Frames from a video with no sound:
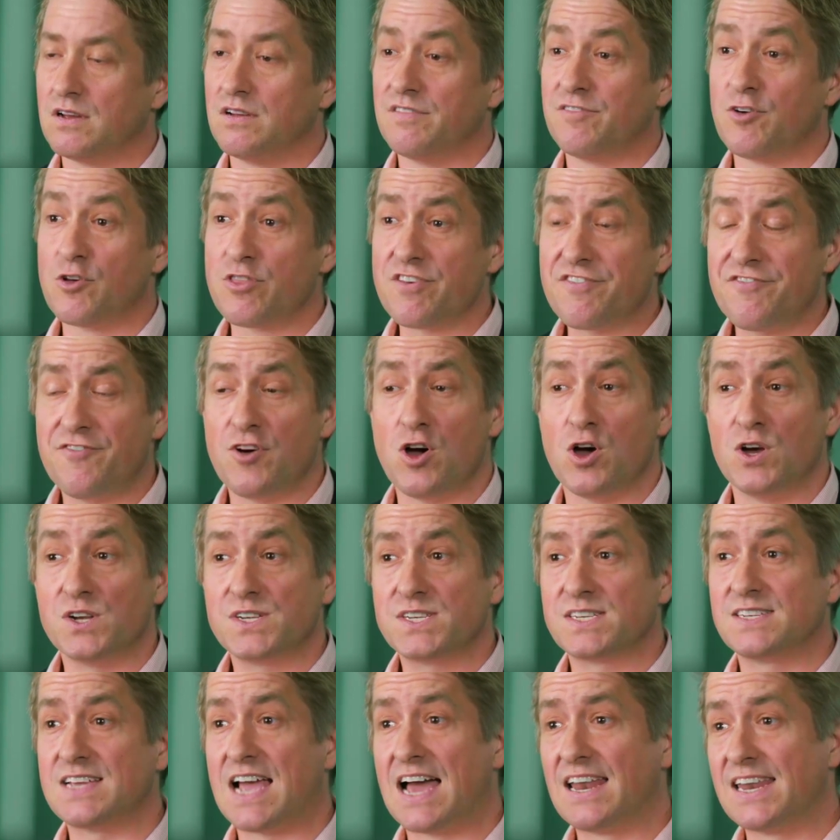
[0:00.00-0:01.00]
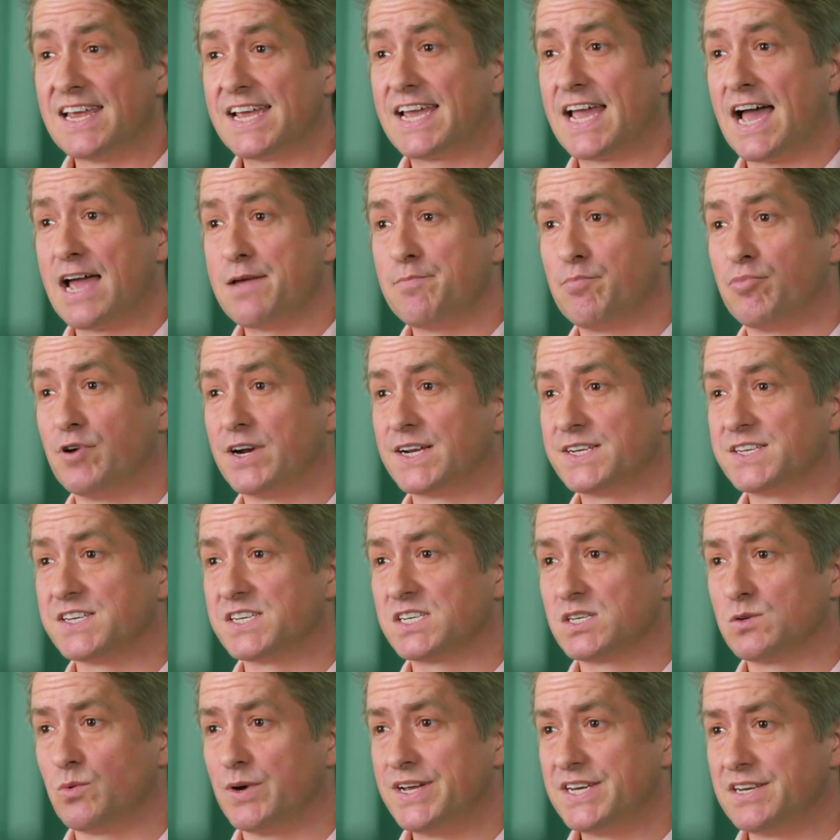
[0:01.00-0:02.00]
For the first, L.E.K. brings a
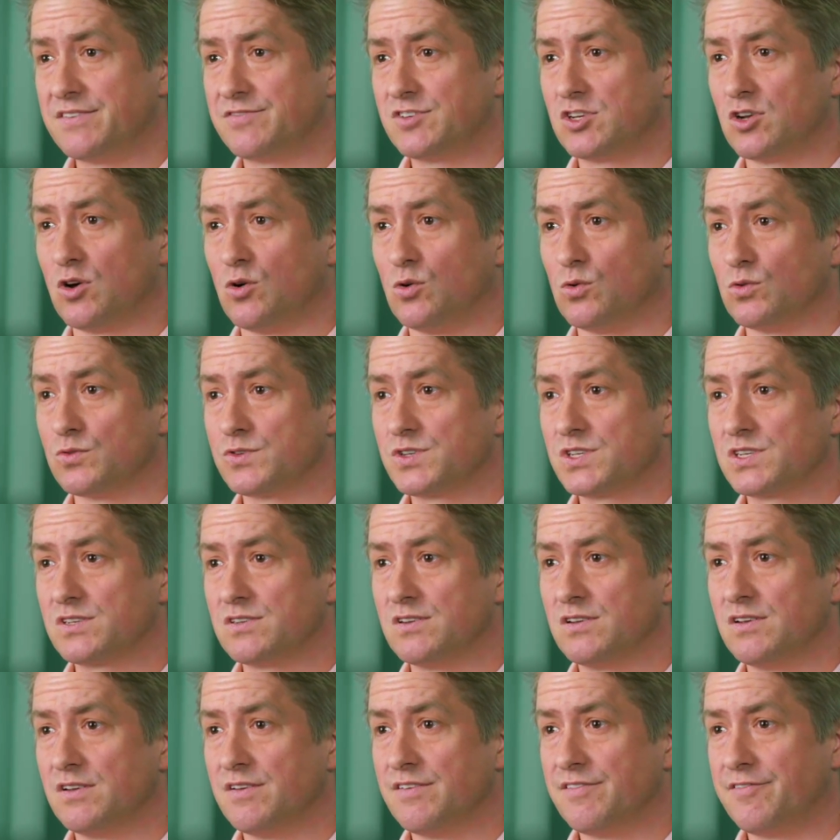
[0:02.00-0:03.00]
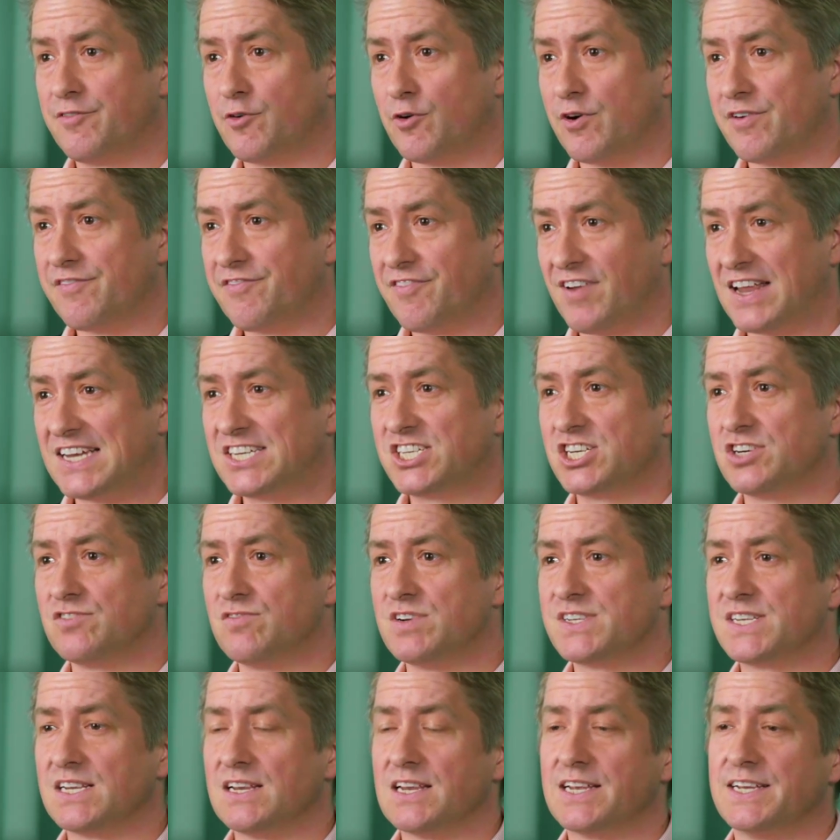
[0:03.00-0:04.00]
suite of tools for inflation
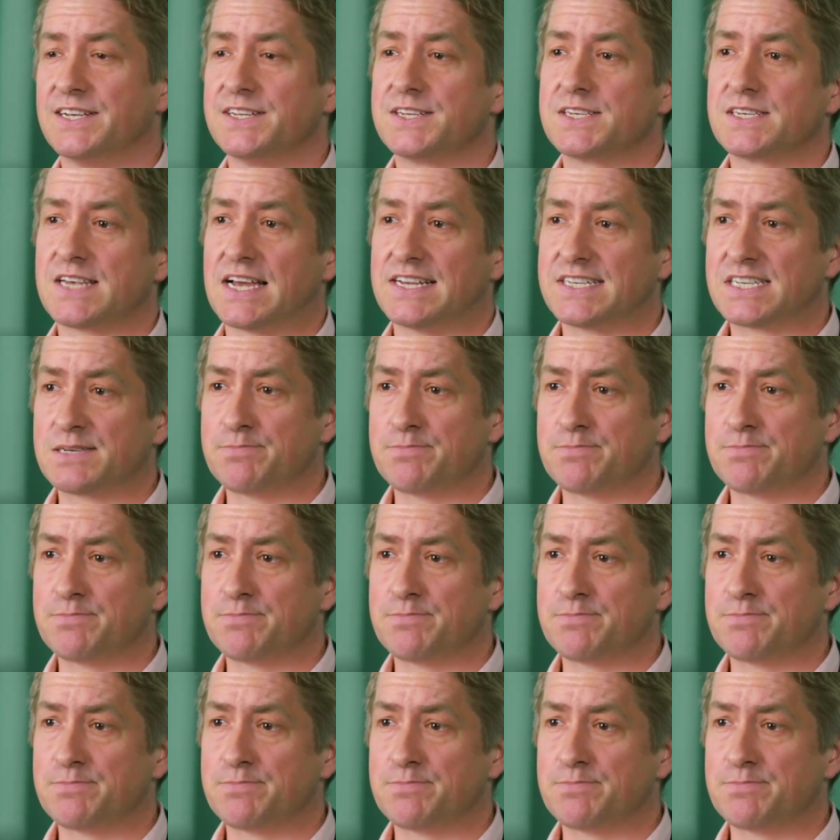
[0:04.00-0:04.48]
resilience and